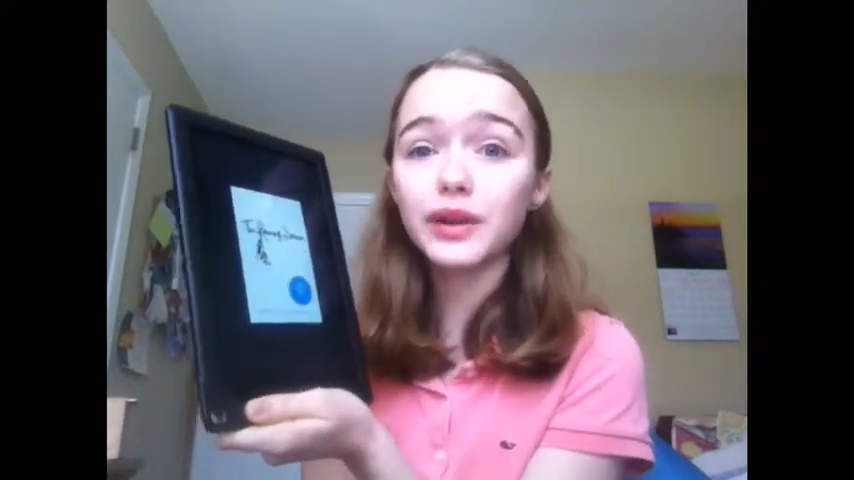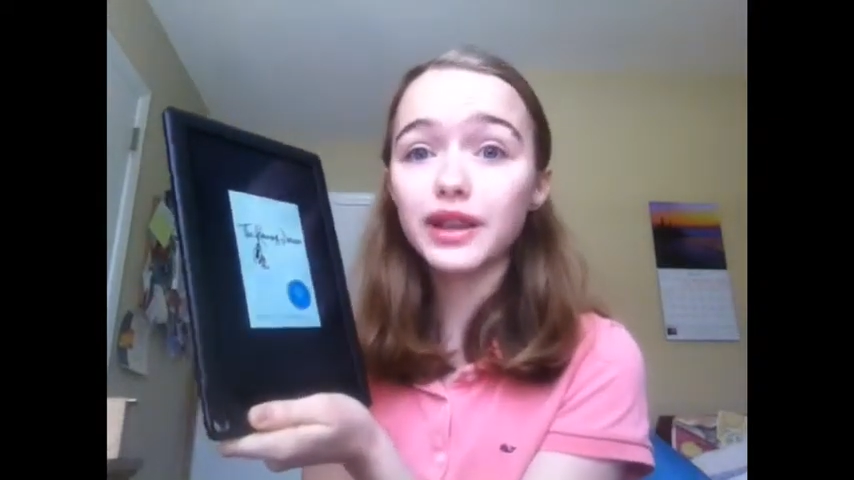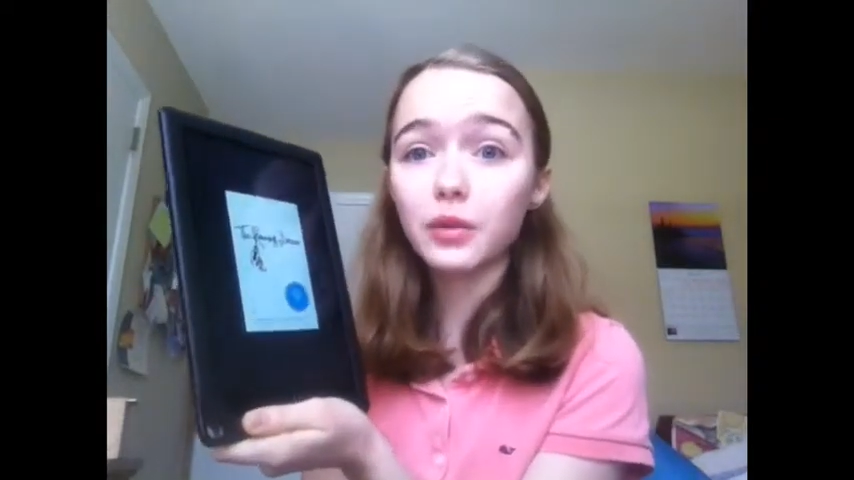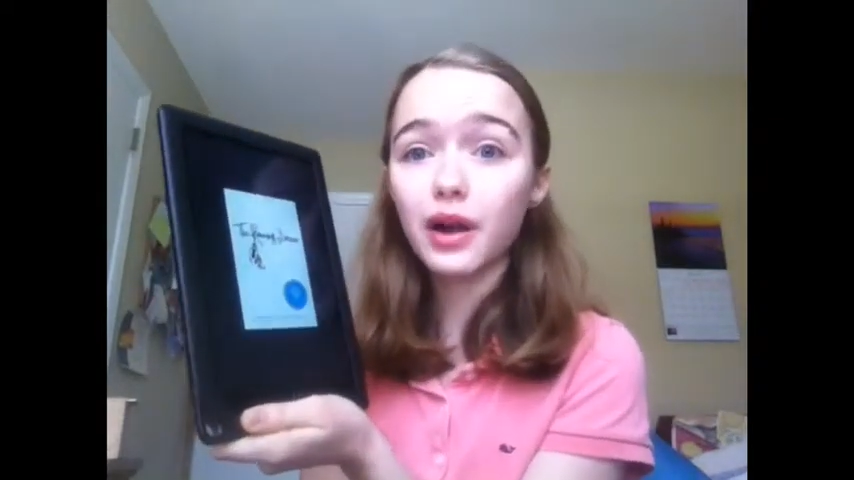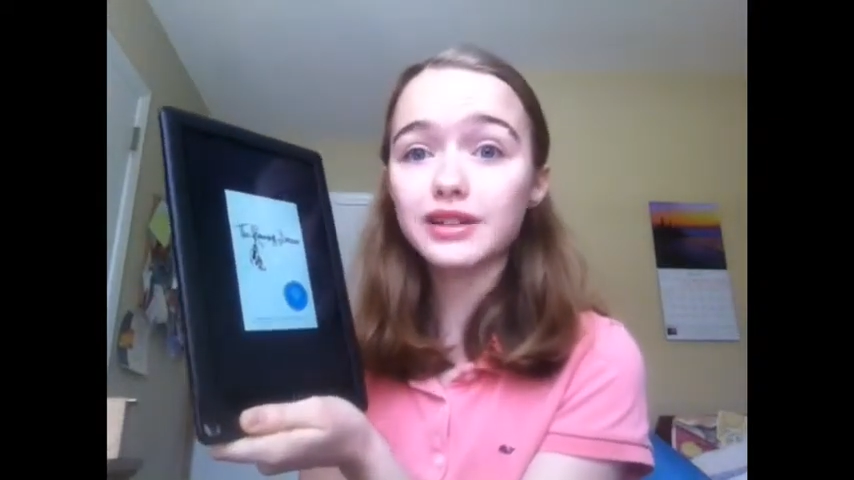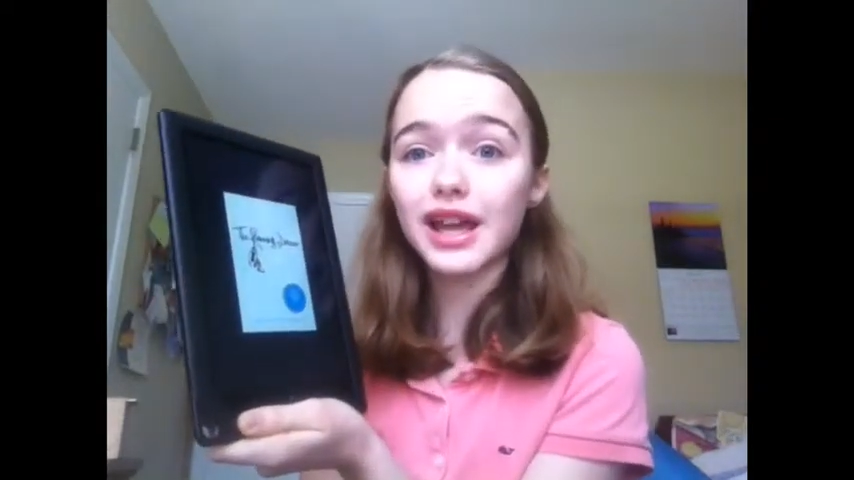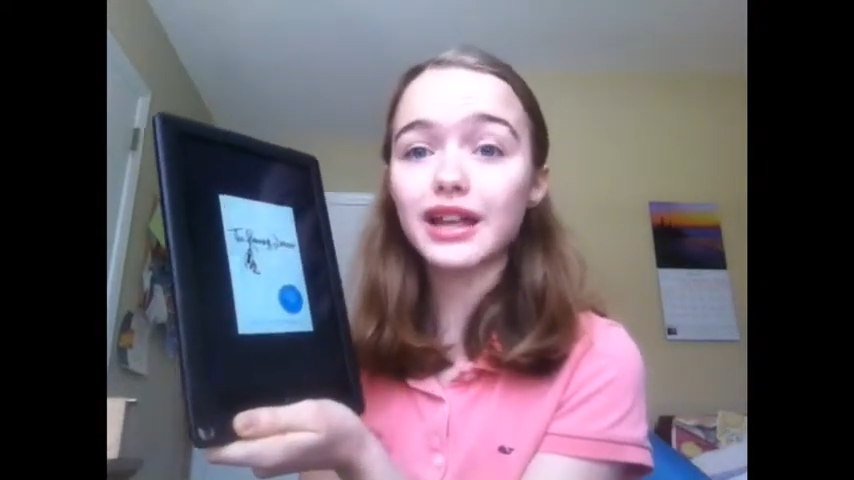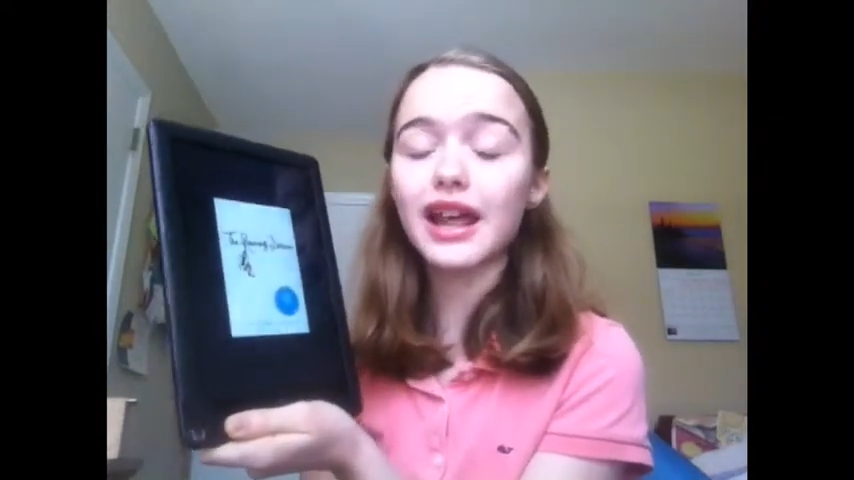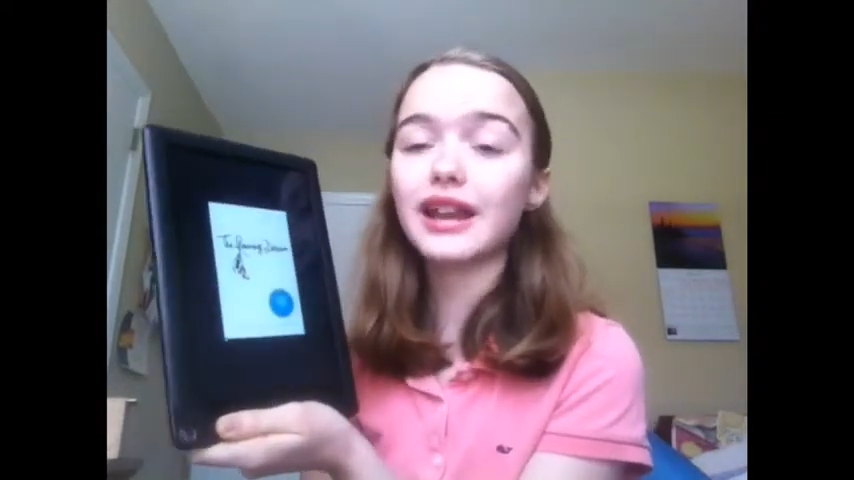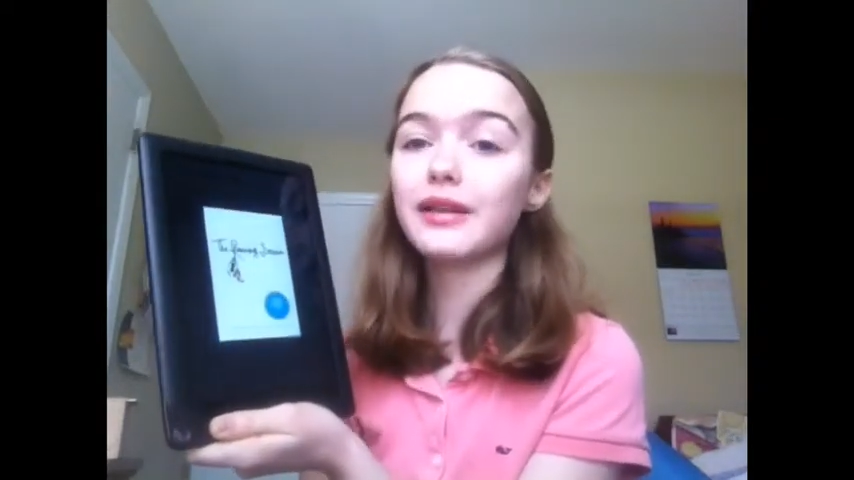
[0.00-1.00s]
really well
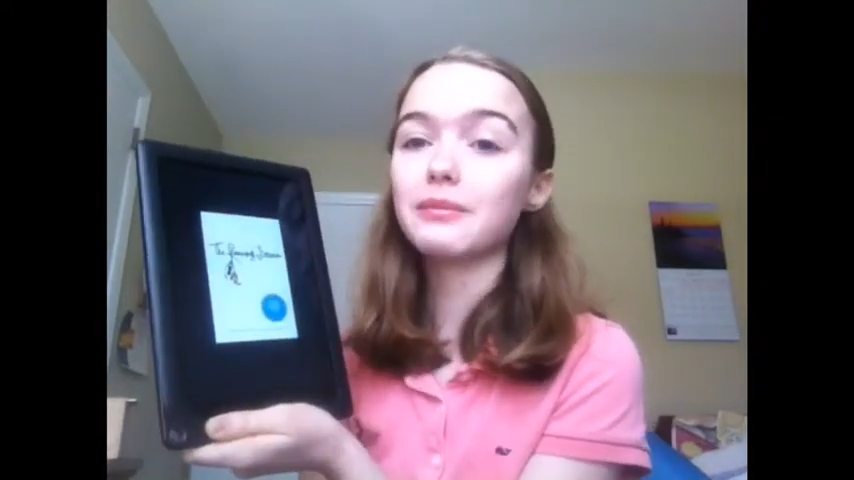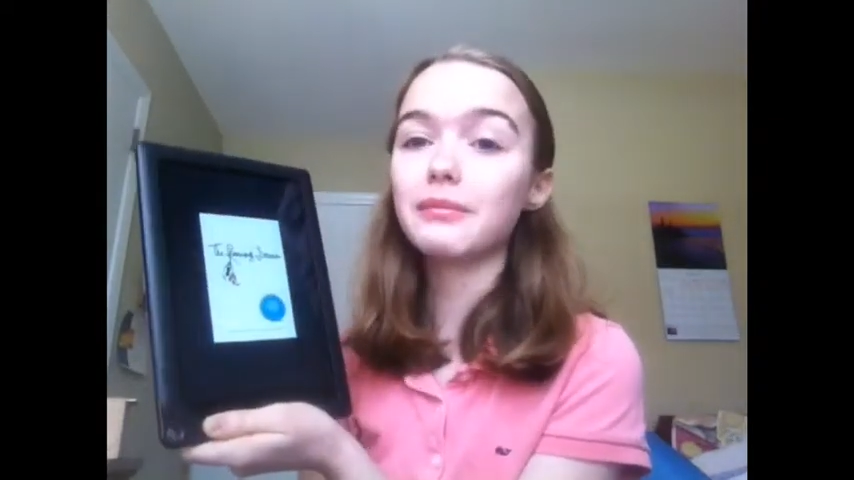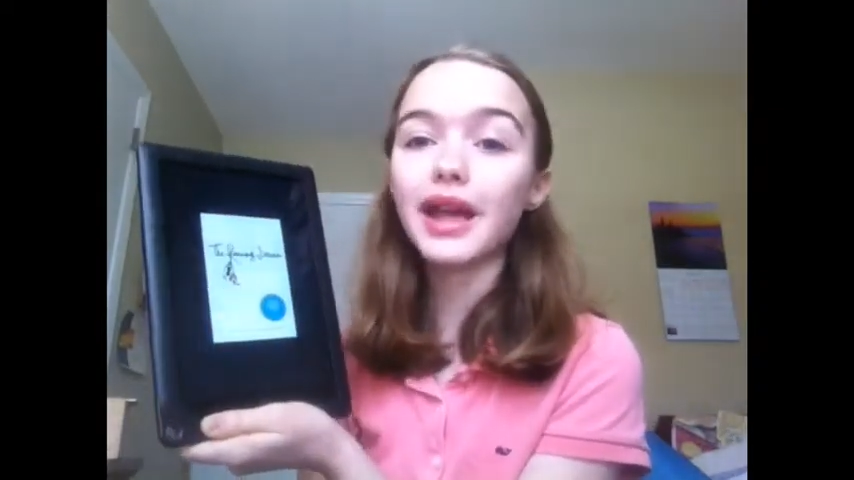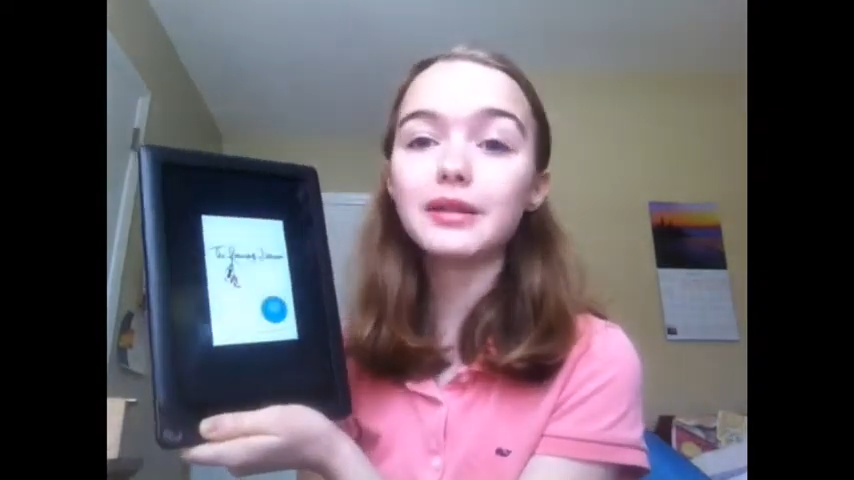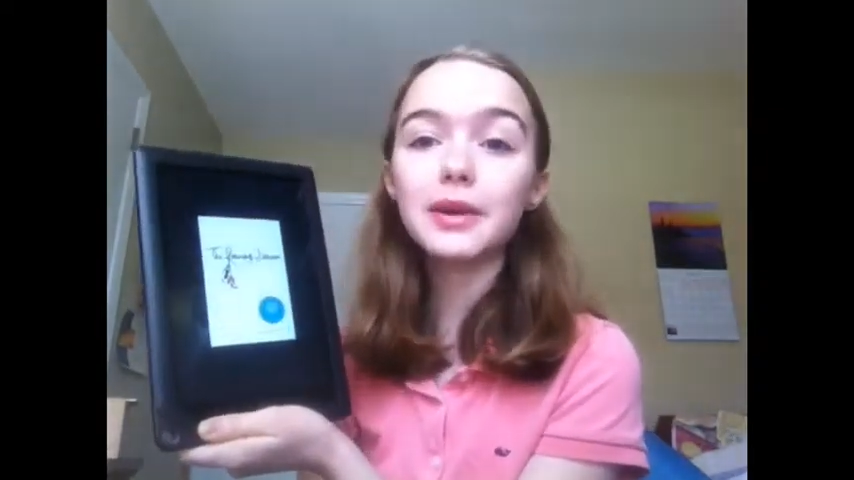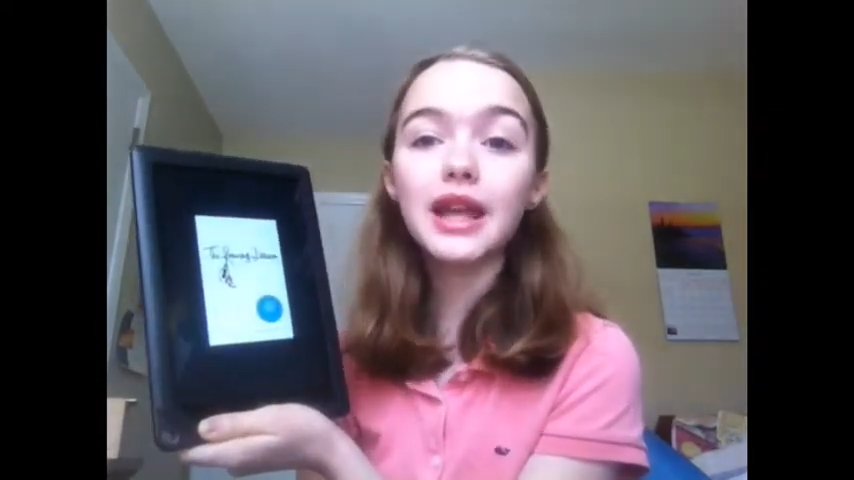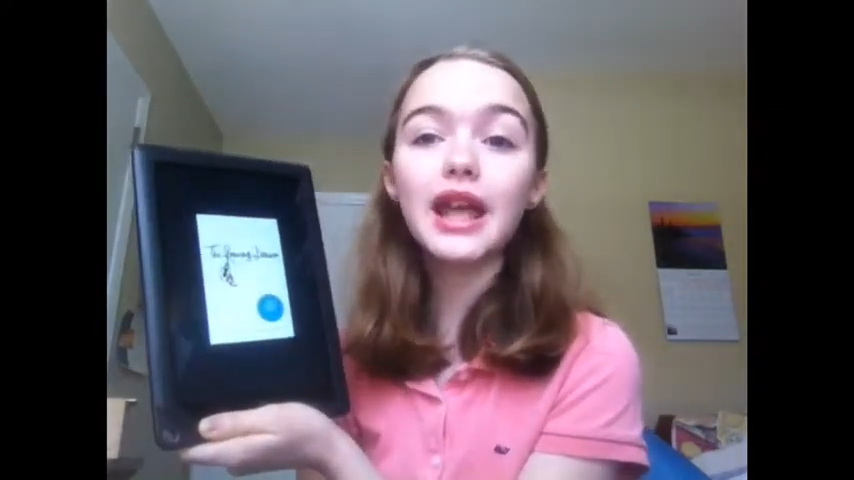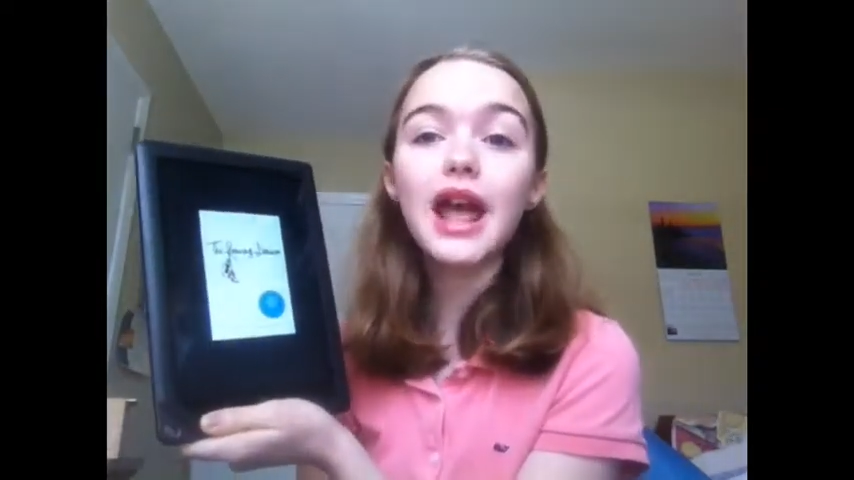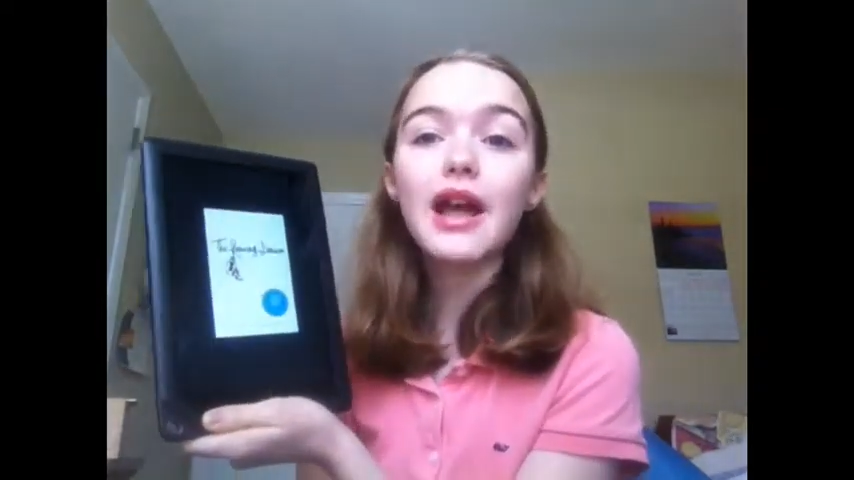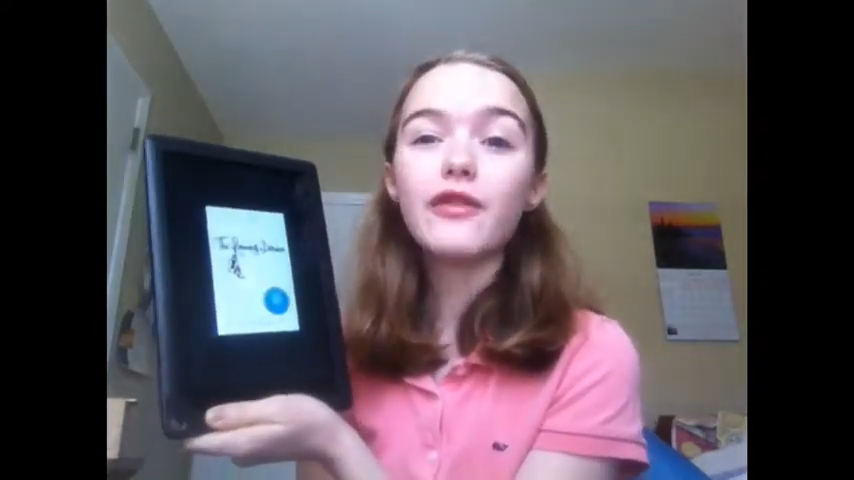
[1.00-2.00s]
done, and it made me